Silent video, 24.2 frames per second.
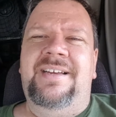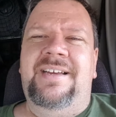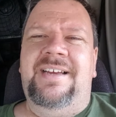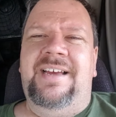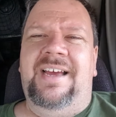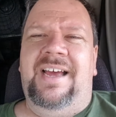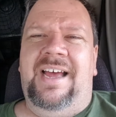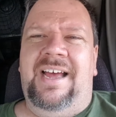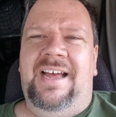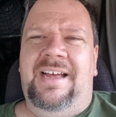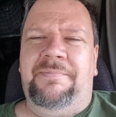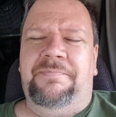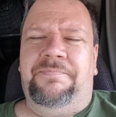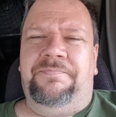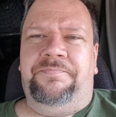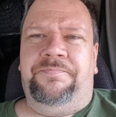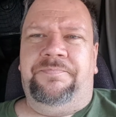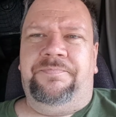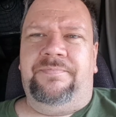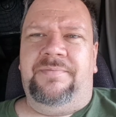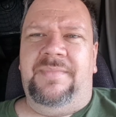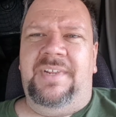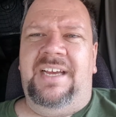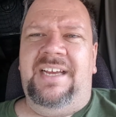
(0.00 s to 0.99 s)
it.
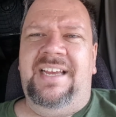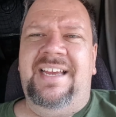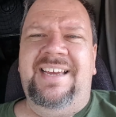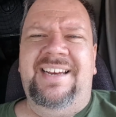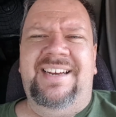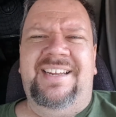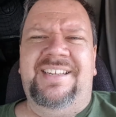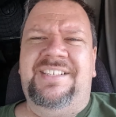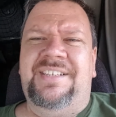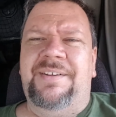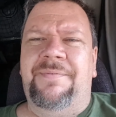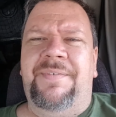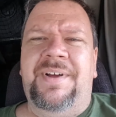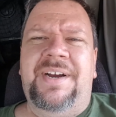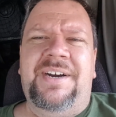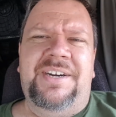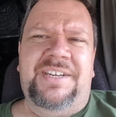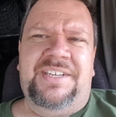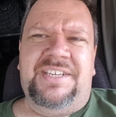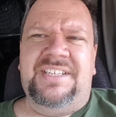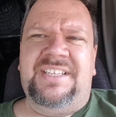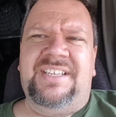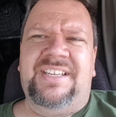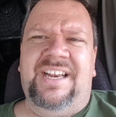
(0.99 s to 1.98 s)
Again, it's a
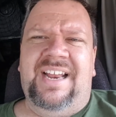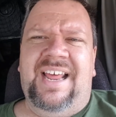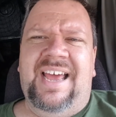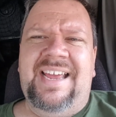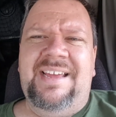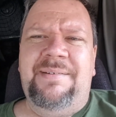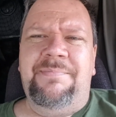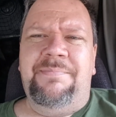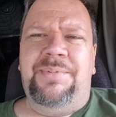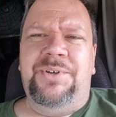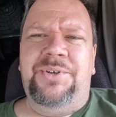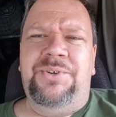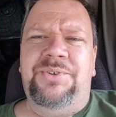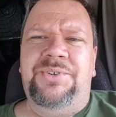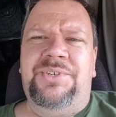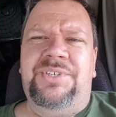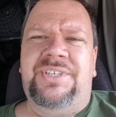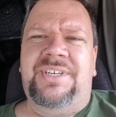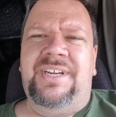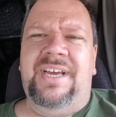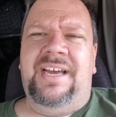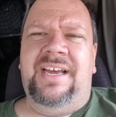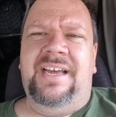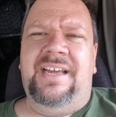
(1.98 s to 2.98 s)
very slight
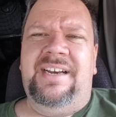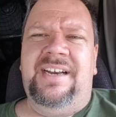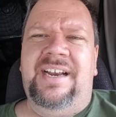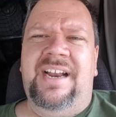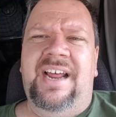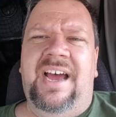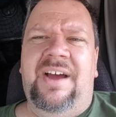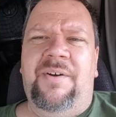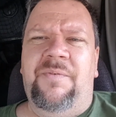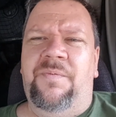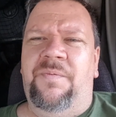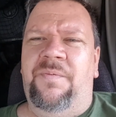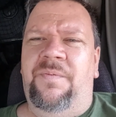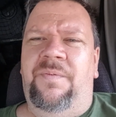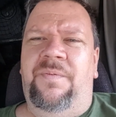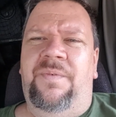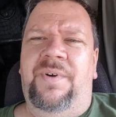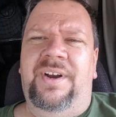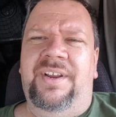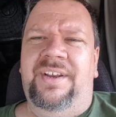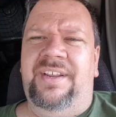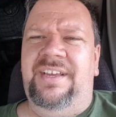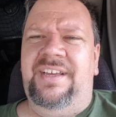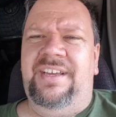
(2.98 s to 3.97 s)
boost, not
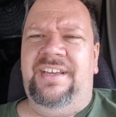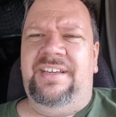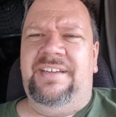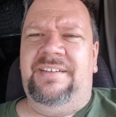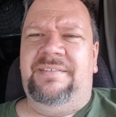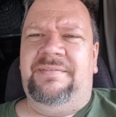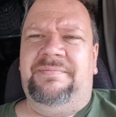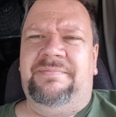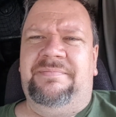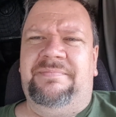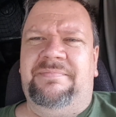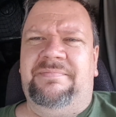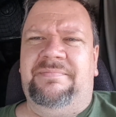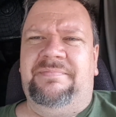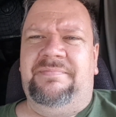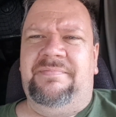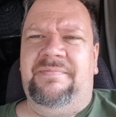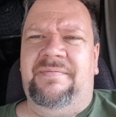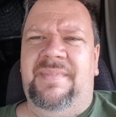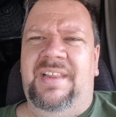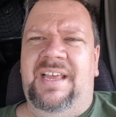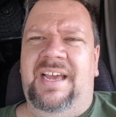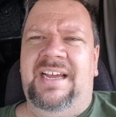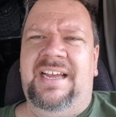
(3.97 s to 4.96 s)
really
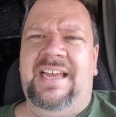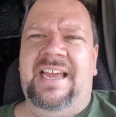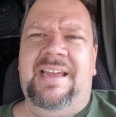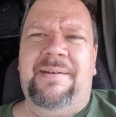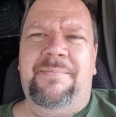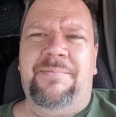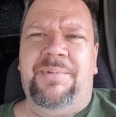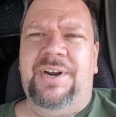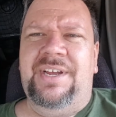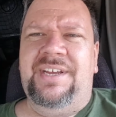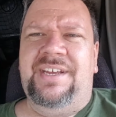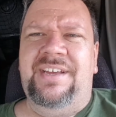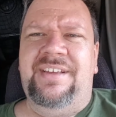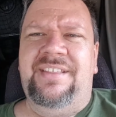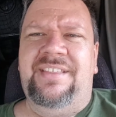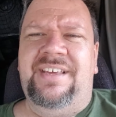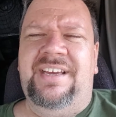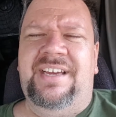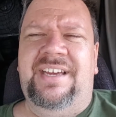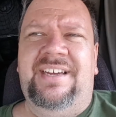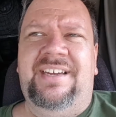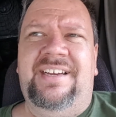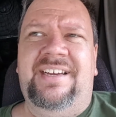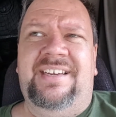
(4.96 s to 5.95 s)
a game-breaking
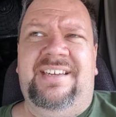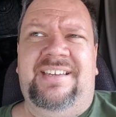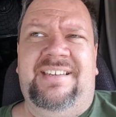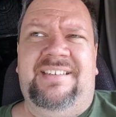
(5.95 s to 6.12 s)
thing.